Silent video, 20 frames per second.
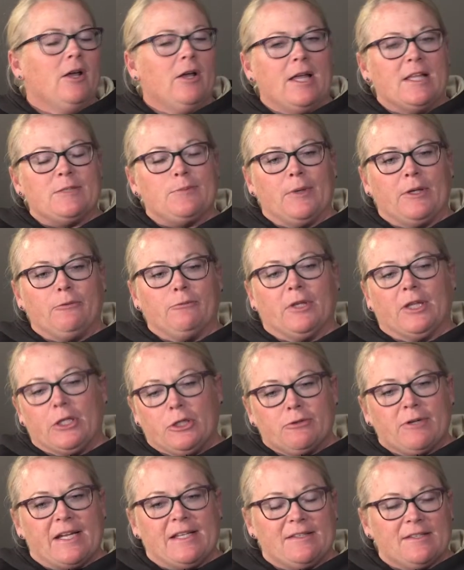it's been really
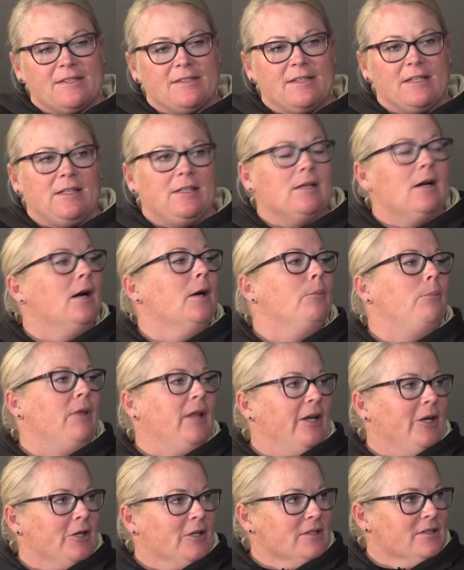great to see young
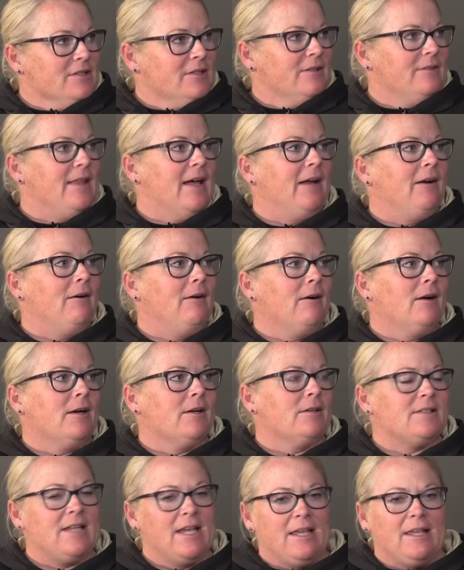players that
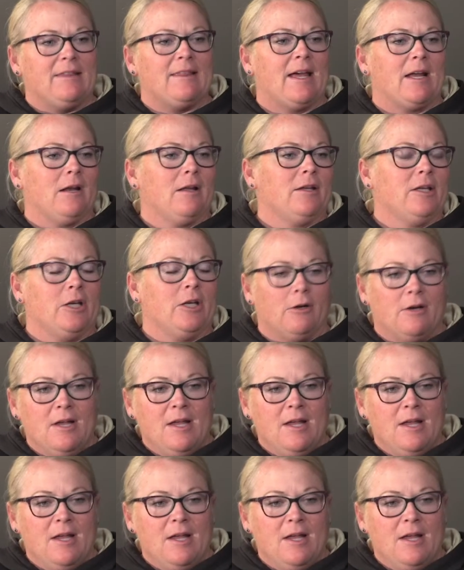are taking that